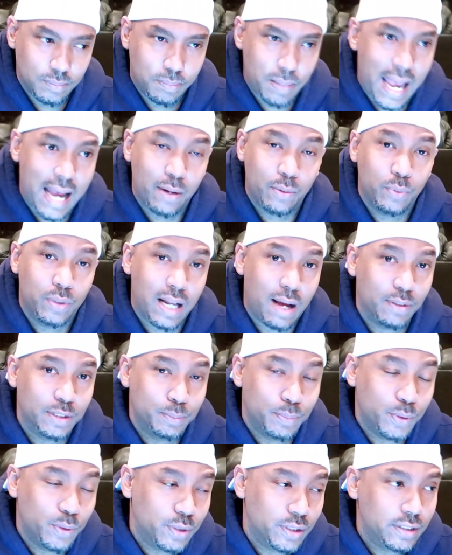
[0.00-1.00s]
back when I
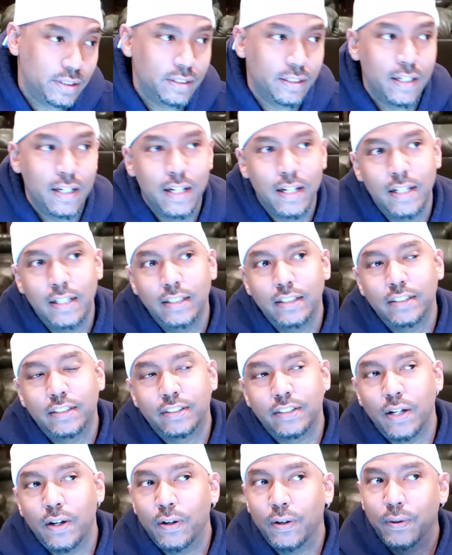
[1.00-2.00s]
was born.
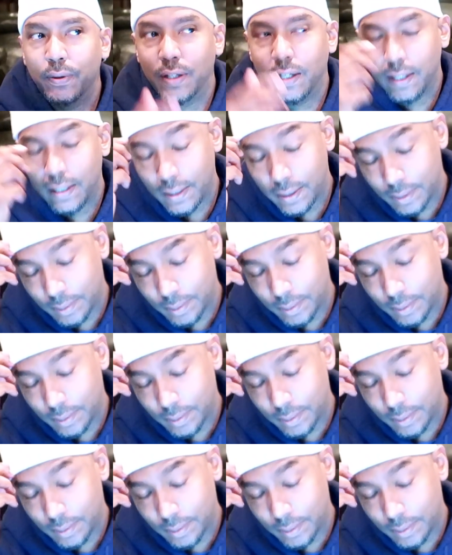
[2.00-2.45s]
So